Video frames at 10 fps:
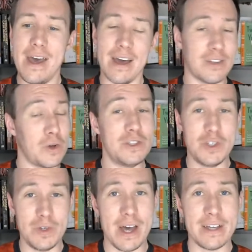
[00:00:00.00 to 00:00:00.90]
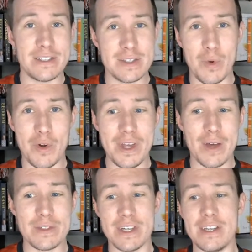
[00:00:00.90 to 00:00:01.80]
I told you guys this morning I
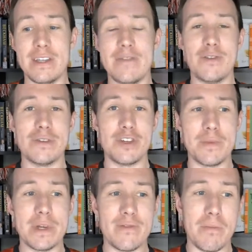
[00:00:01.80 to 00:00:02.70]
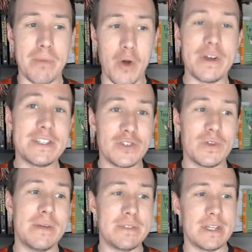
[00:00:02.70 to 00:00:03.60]
was going to give you a little bit of a bonus
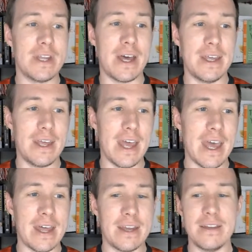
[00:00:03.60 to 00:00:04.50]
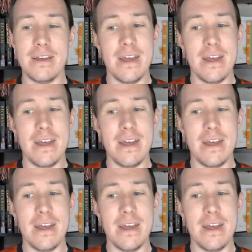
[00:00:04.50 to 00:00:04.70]
stream tonight, and